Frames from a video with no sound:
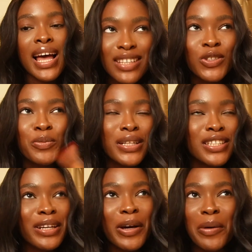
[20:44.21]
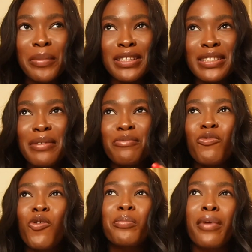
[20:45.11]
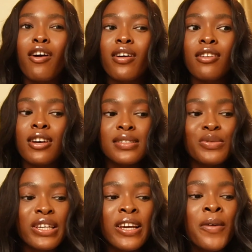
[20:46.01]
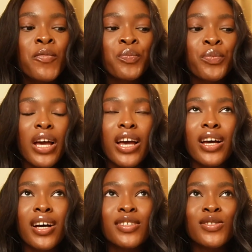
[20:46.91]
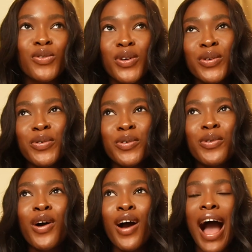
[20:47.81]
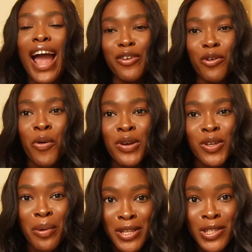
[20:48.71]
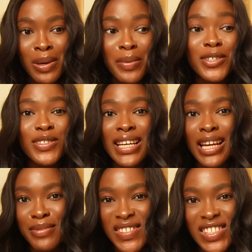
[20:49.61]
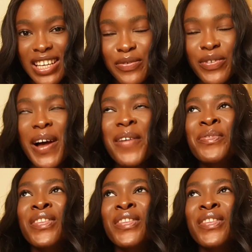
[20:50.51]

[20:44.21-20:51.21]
There's a particular comment that warmed my heart last week. Someone who I know always comments on my pictures. Her name is Jennifer.